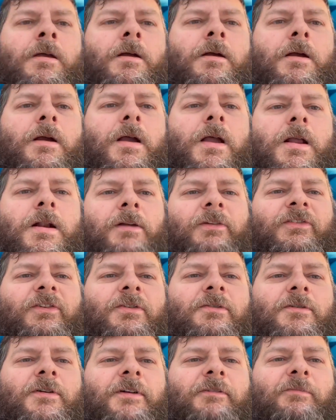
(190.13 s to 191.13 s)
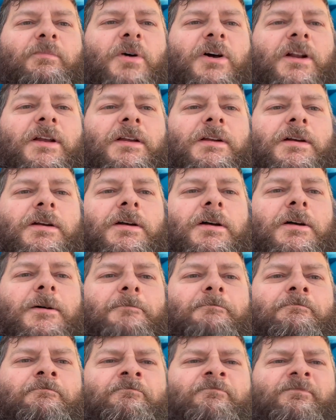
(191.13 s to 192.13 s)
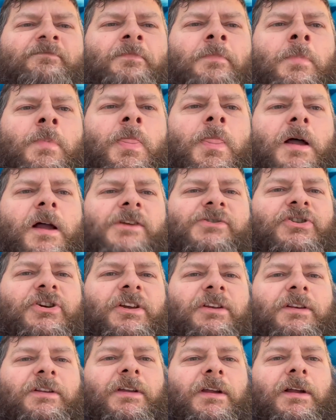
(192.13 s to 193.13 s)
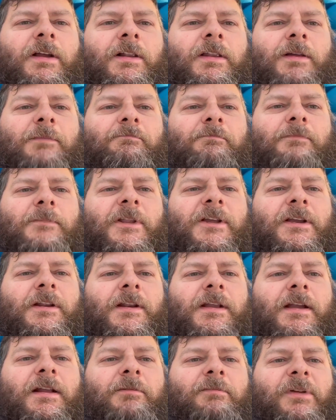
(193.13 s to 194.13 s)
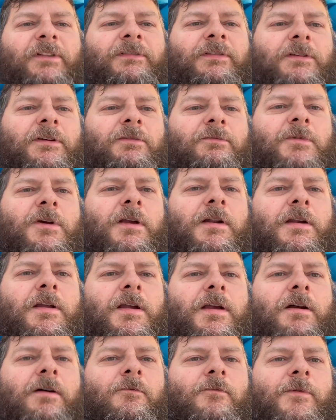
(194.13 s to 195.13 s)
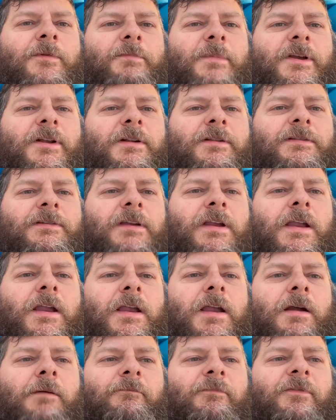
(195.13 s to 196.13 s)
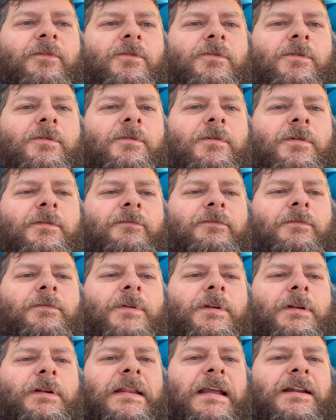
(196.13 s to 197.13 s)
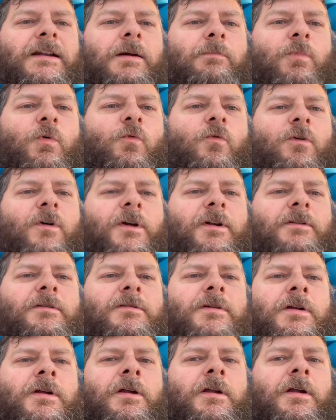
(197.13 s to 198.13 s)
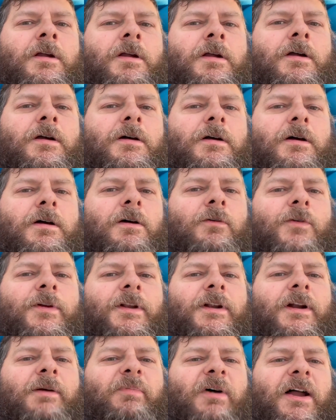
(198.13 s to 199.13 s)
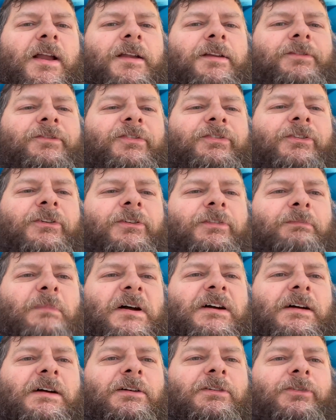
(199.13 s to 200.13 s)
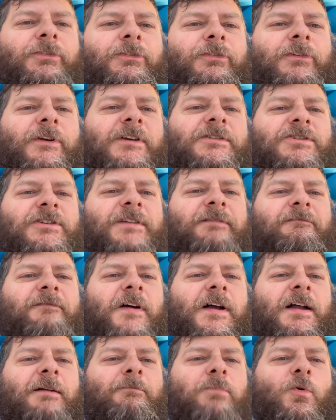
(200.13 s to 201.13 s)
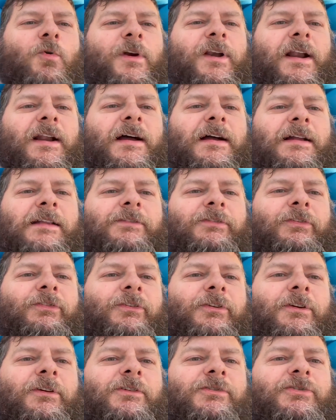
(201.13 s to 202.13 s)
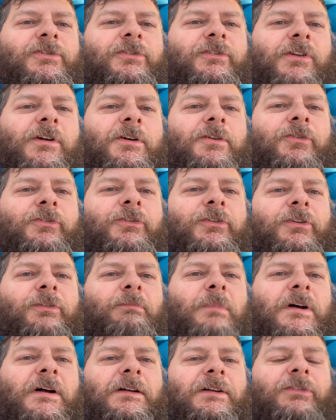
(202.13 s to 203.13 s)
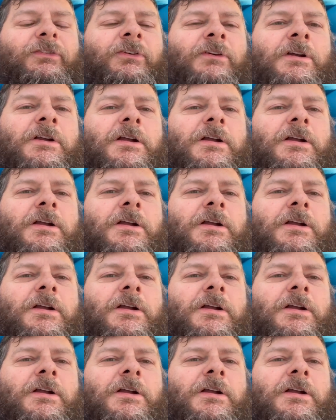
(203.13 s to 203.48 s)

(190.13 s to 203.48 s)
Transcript: All right, how's it going, everybody? As you can tell, I'm laying down in my tent right now. We made it to camp for day number 1. We ended up hiking 6 miles, actually 5.96, just under 6 miles.